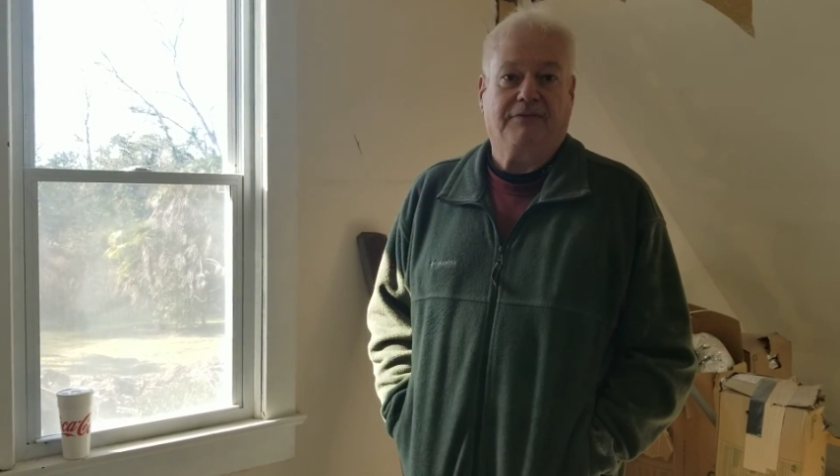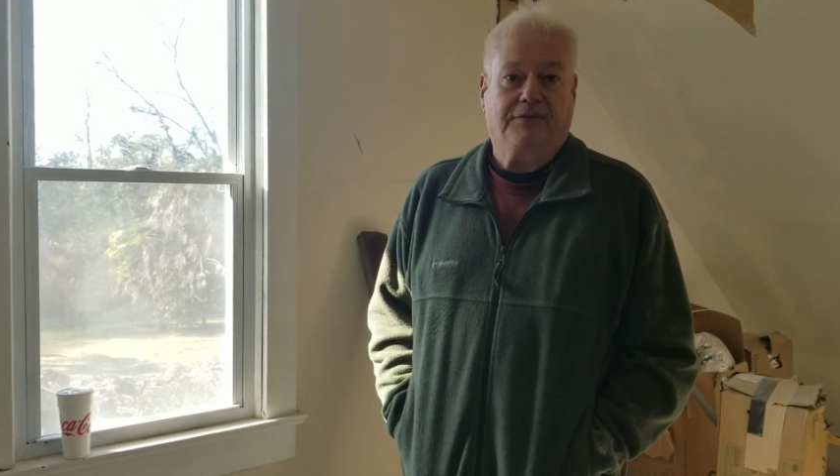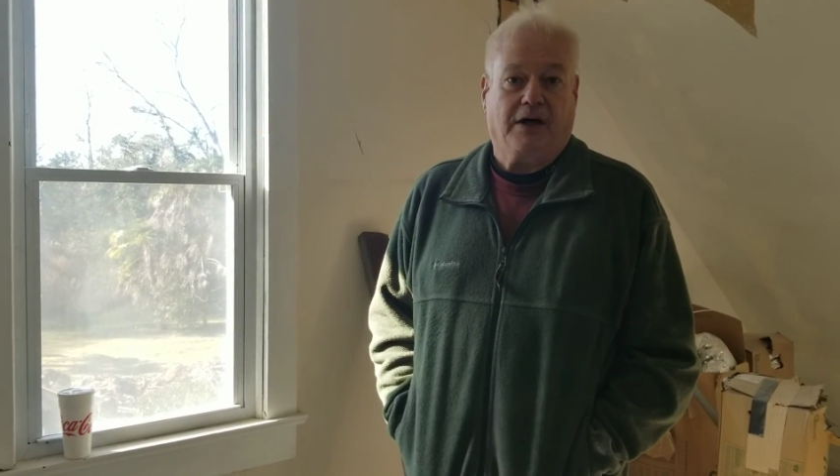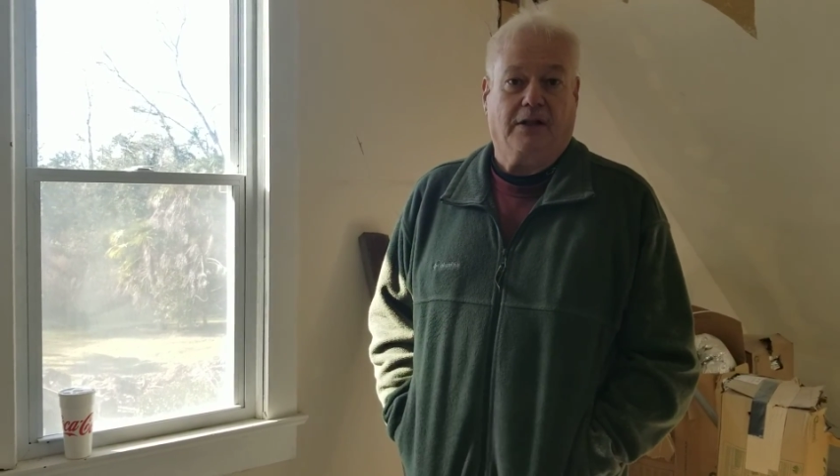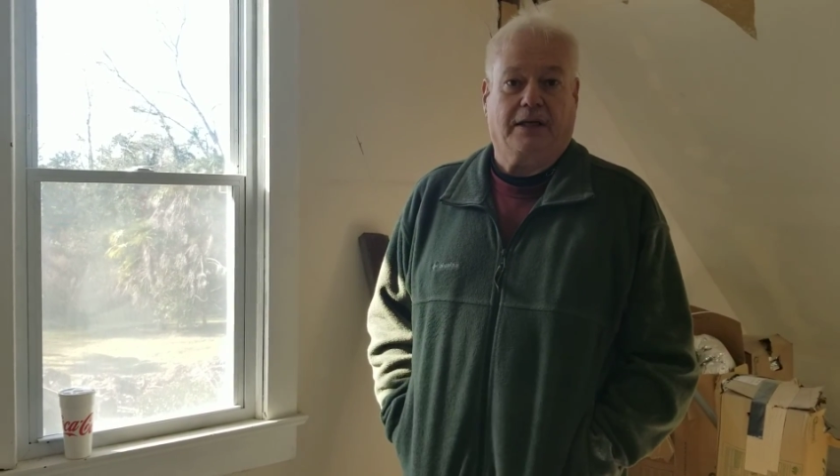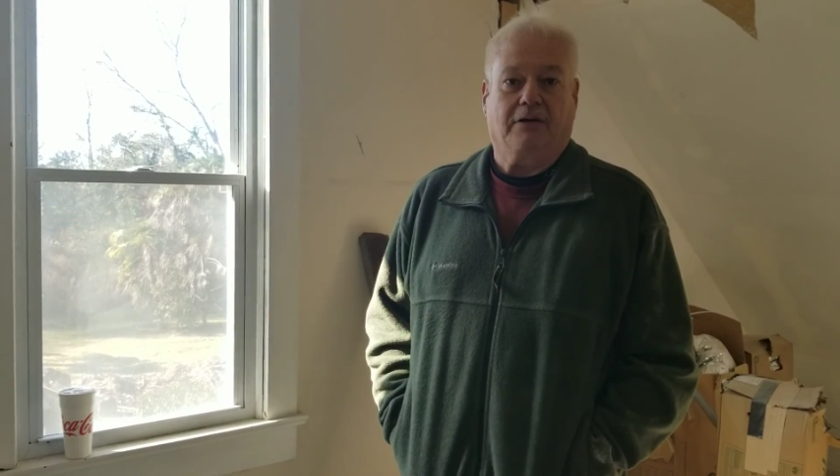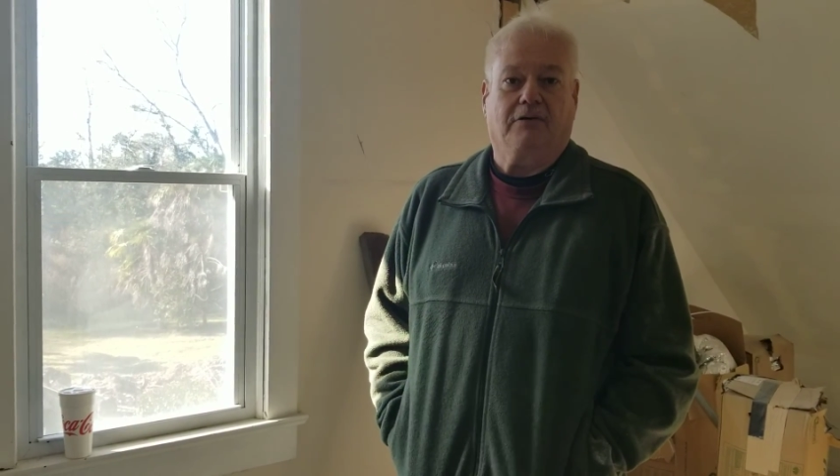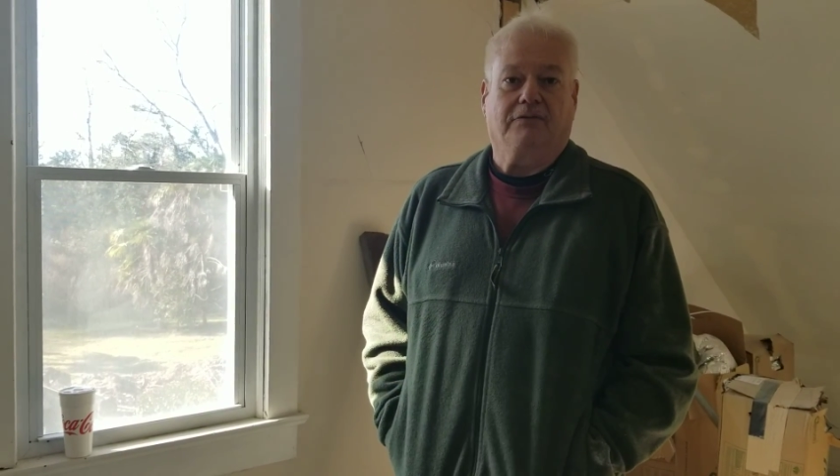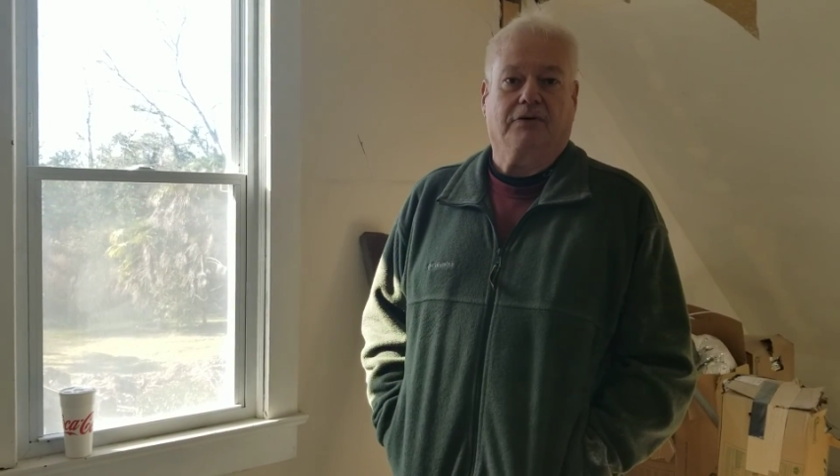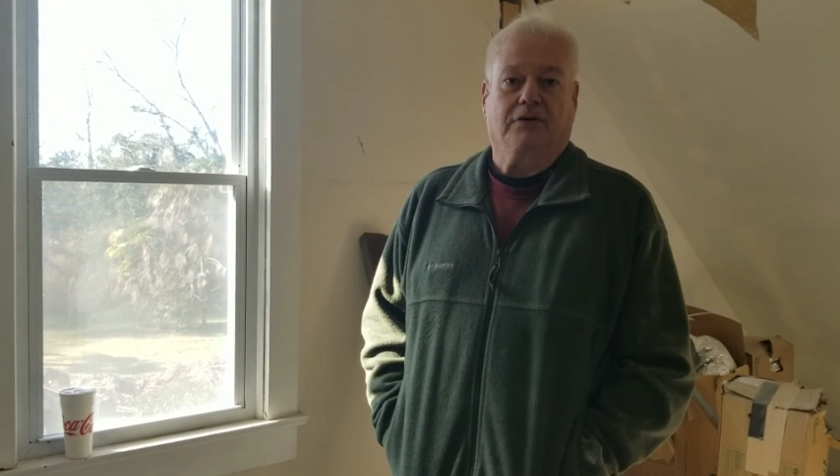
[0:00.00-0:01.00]
falling
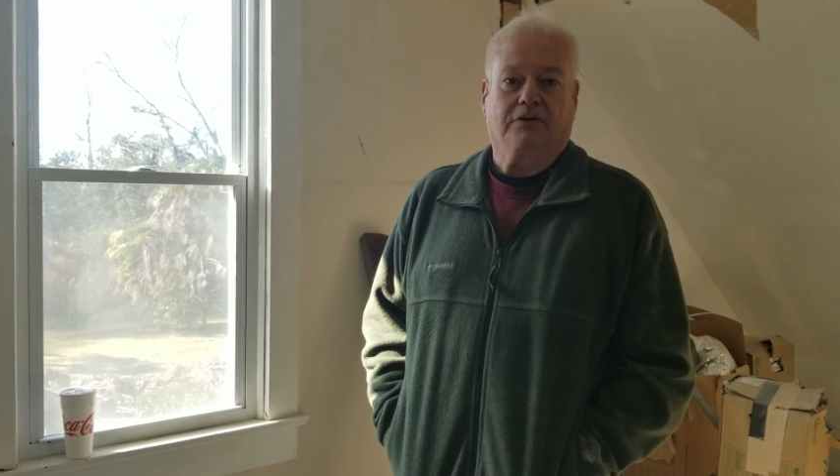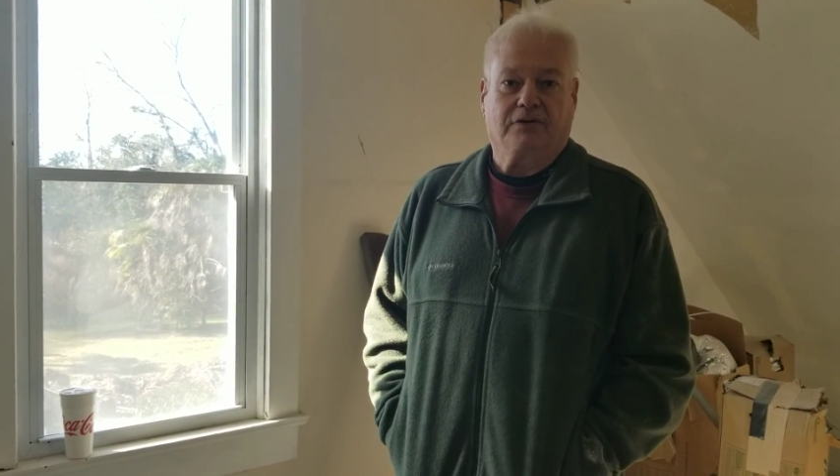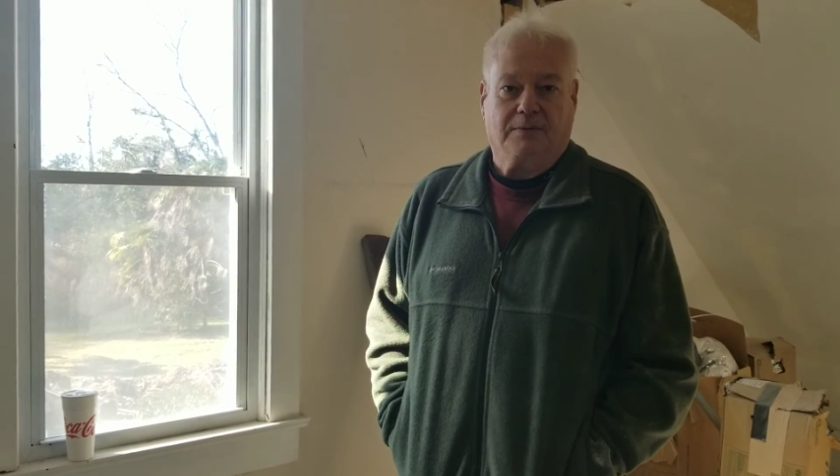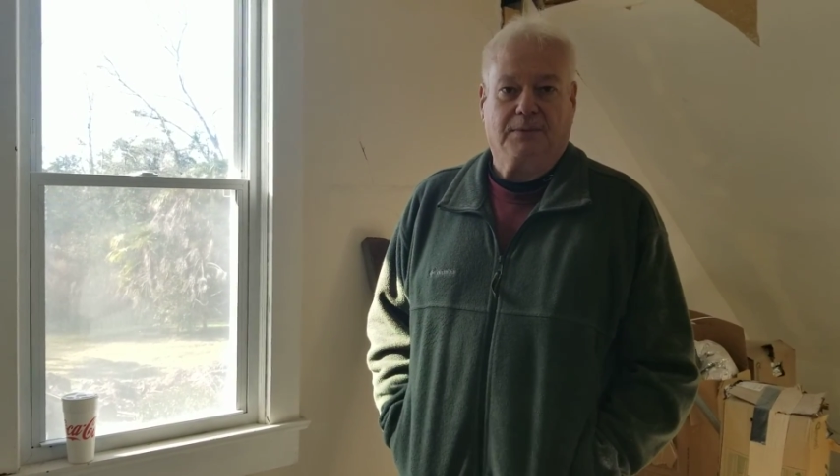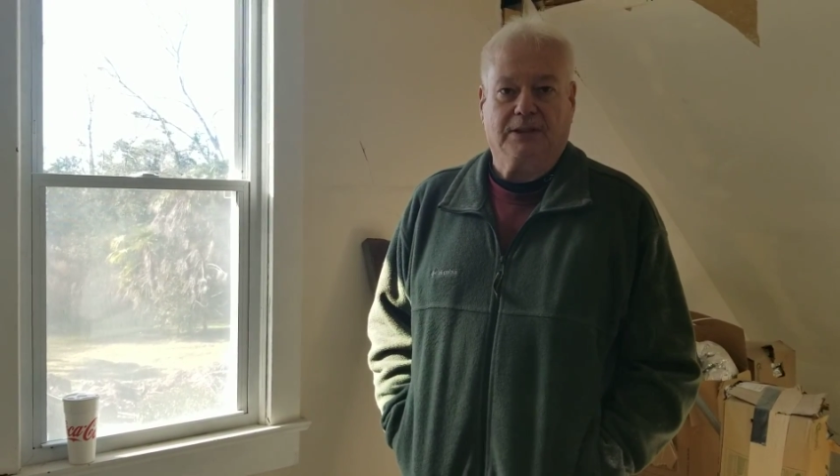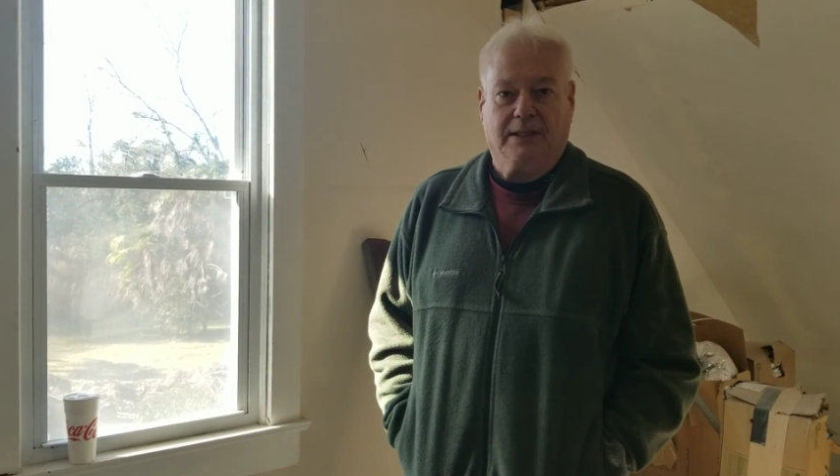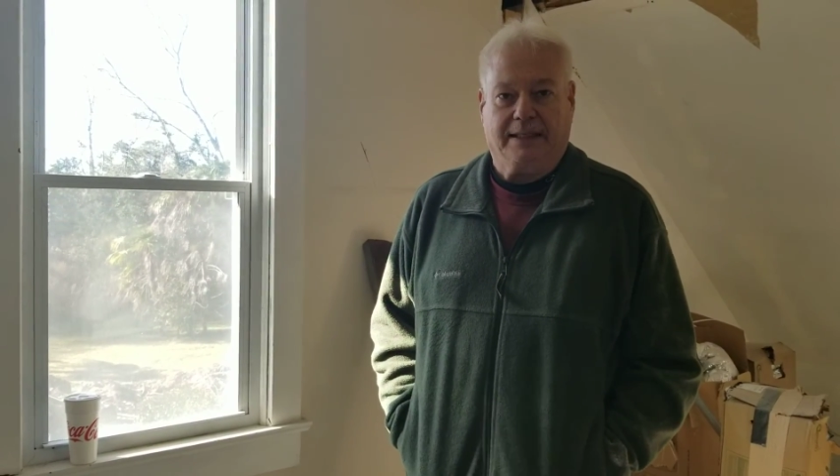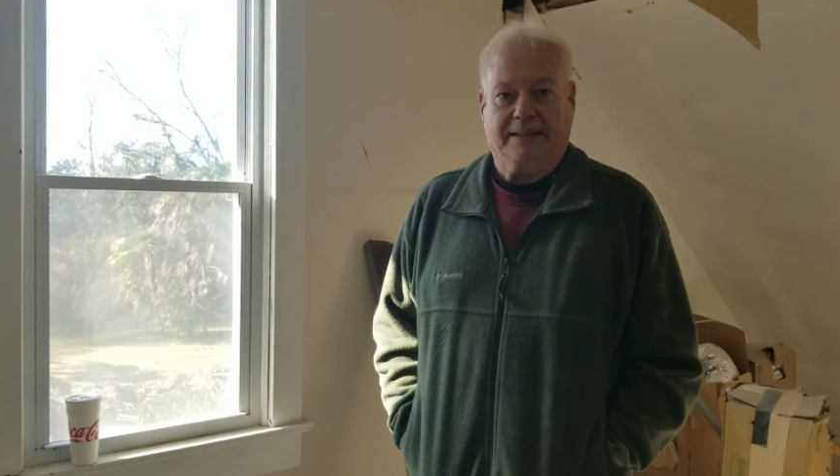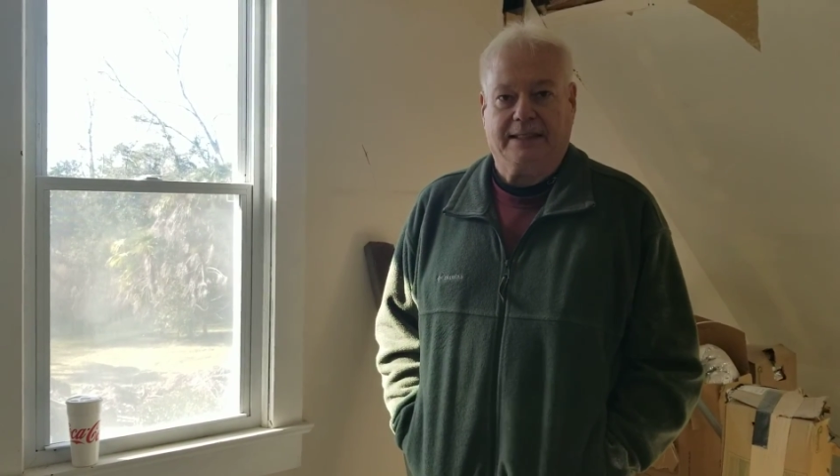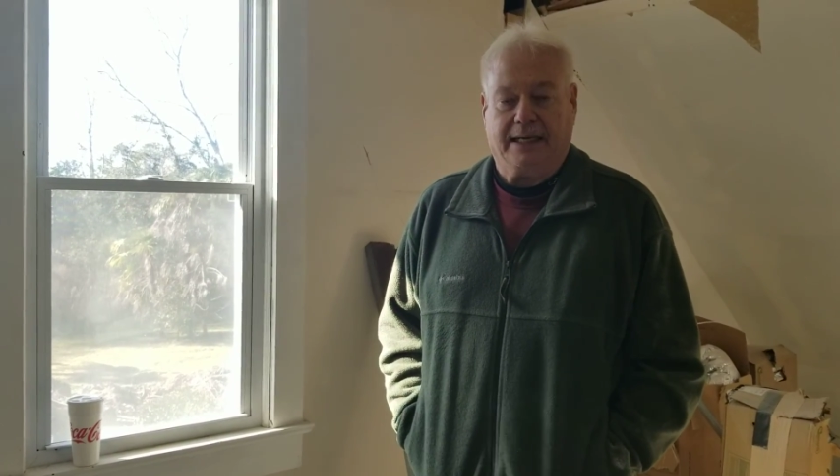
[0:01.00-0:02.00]
over or something
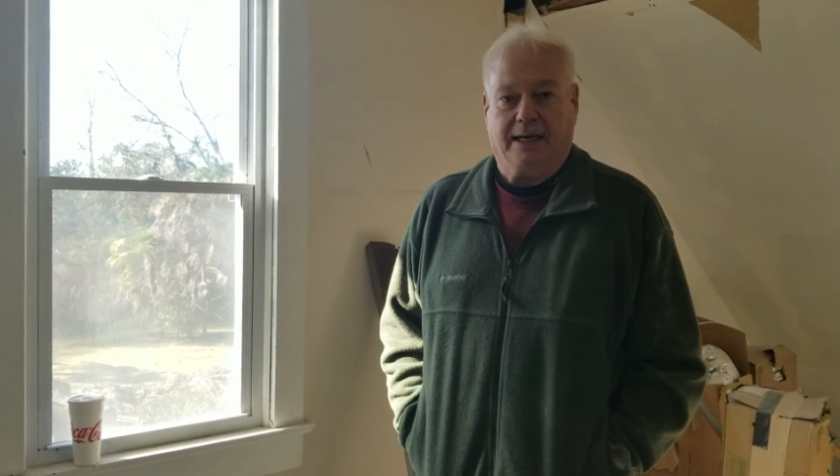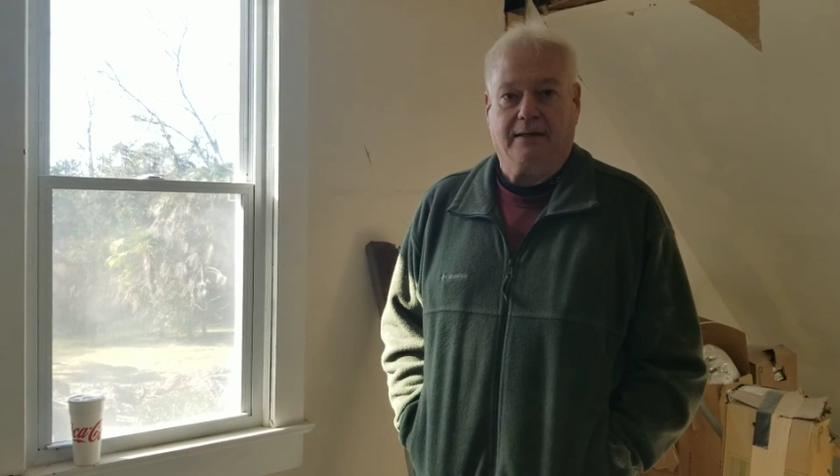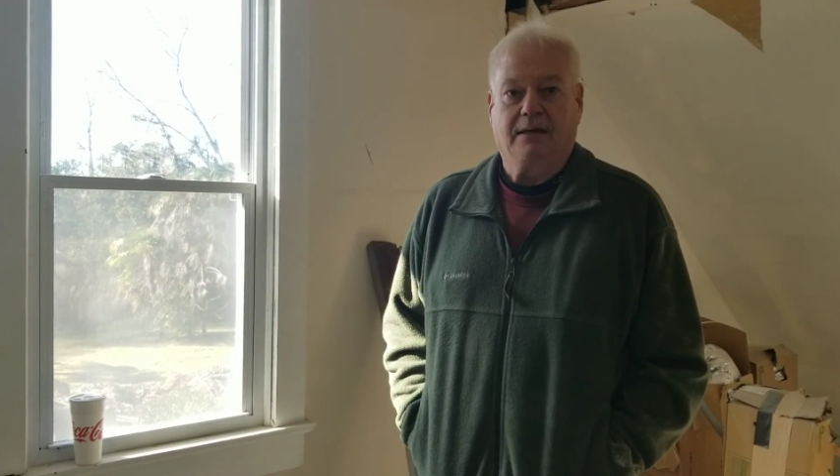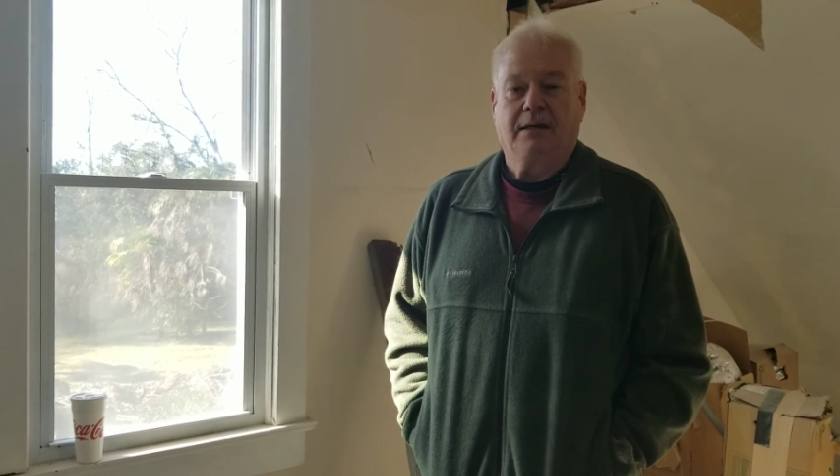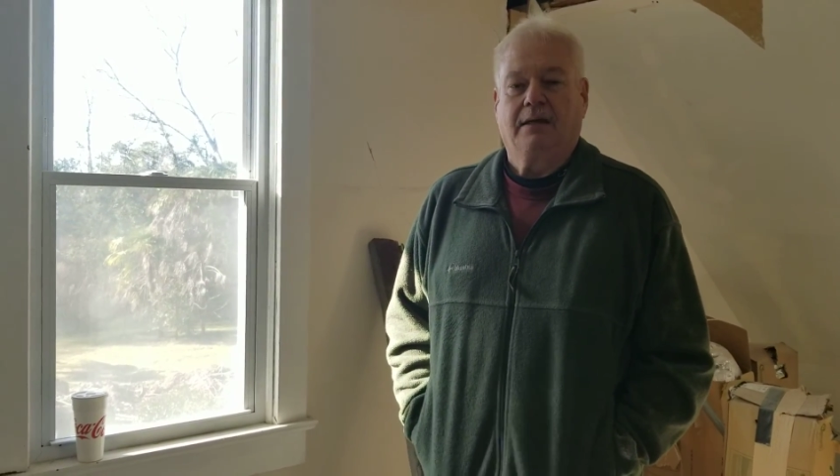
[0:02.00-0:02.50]
like that.